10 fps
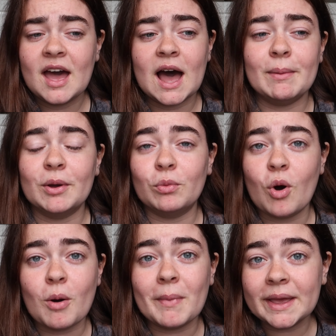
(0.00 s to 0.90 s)
about
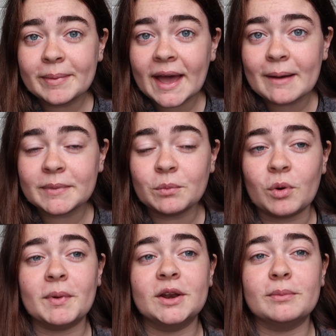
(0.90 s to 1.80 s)
what might be happening,
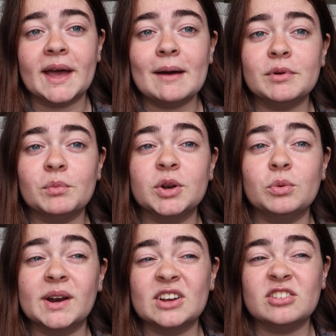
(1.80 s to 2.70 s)
what might not be happening when no
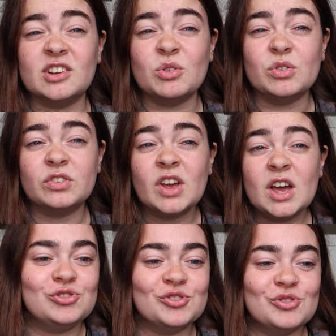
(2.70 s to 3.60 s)
one actually knows.
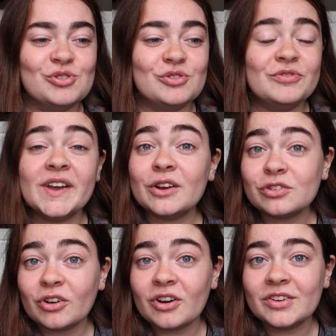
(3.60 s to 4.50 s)
So
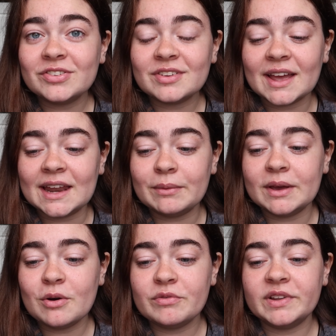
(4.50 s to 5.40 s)
fingers crossed. Anyway,
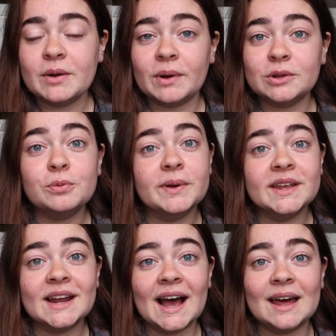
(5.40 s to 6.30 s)
hopefully it will
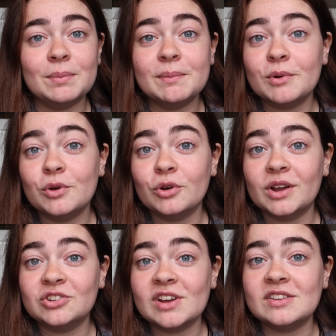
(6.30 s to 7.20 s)
open, and people who are
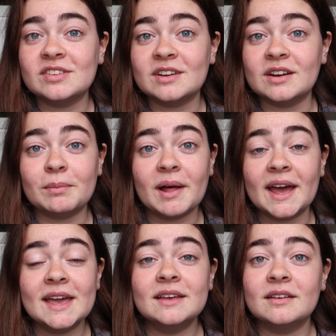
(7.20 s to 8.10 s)
interested in
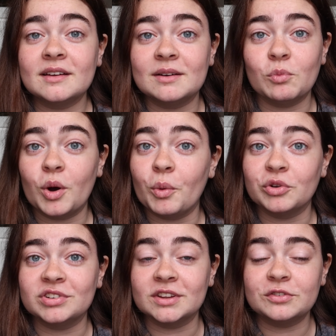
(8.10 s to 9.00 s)
applying and are
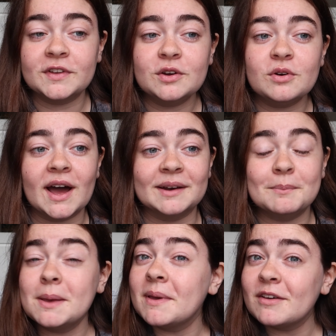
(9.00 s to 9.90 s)
watching this video and
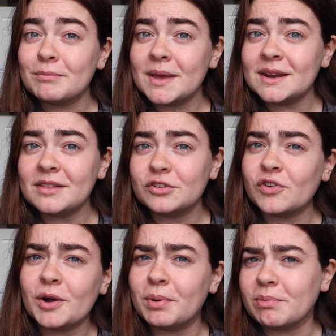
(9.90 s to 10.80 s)
maybe have made it this
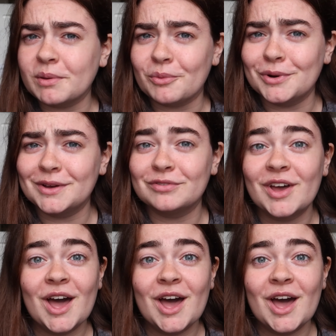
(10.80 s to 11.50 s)
far, probably won't have,